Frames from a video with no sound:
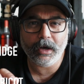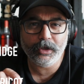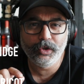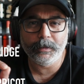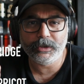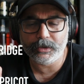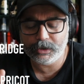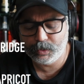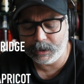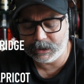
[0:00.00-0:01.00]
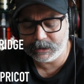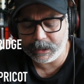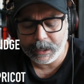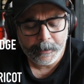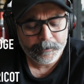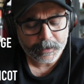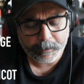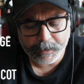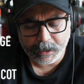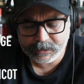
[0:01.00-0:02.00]
uh, too much on the sweeter side,
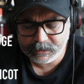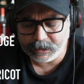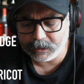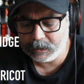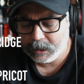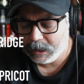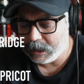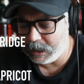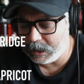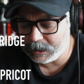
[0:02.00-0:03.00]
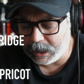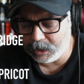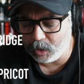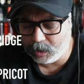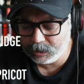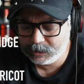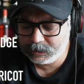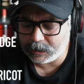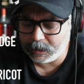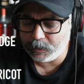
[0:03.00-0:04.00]
but still uh, kind of
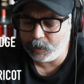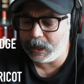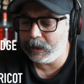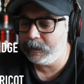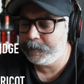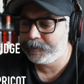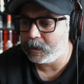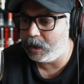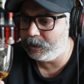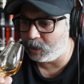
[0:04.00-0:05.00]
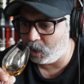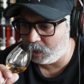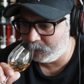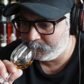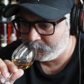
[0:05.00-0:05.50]
holds uh, well on its own